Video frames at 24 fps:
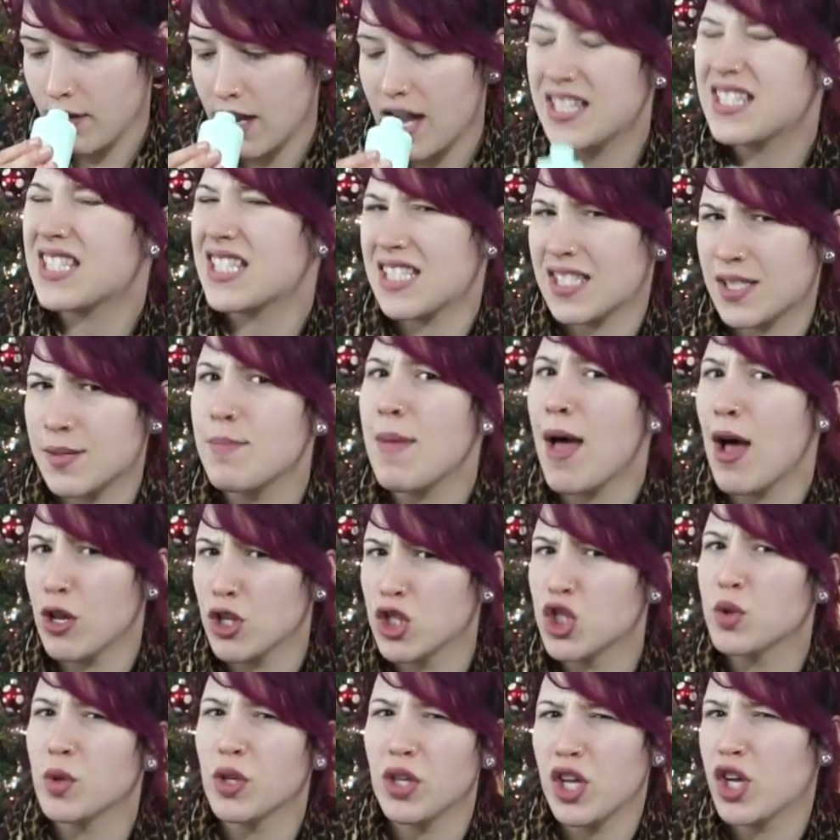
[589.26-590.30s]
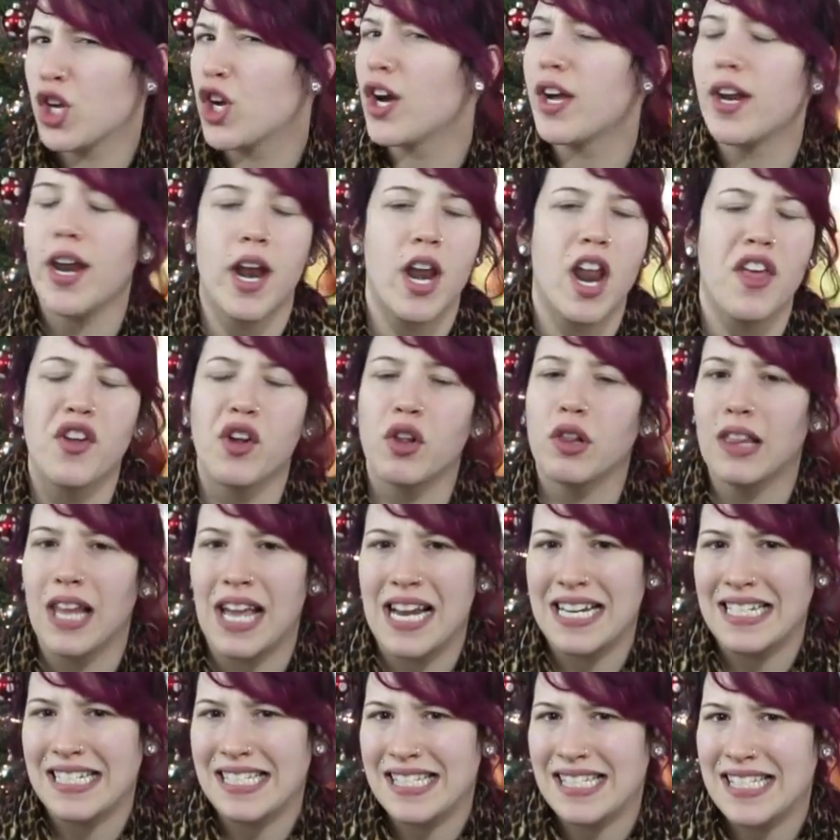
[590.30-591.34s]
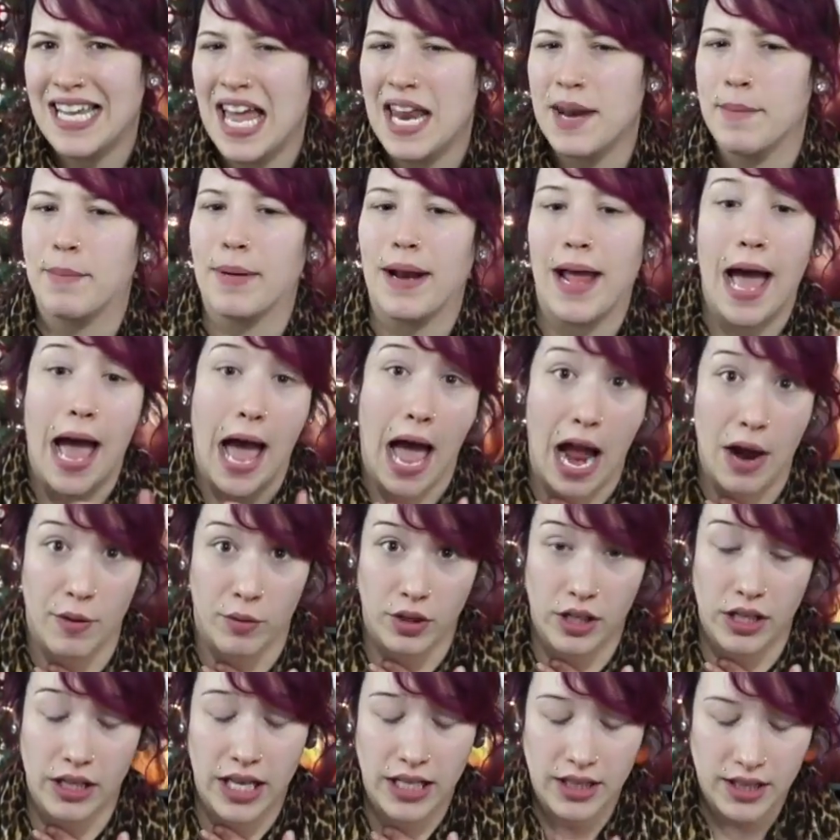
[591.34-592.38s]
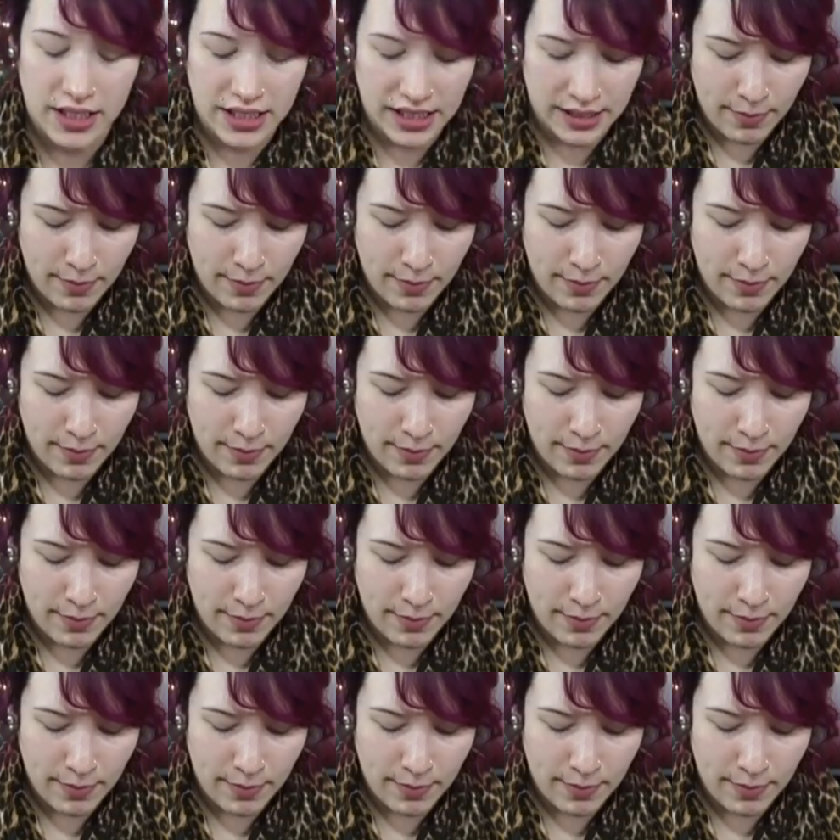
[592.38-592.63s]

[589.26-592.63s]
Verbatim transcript: It smells really good, another light scent, but I really like the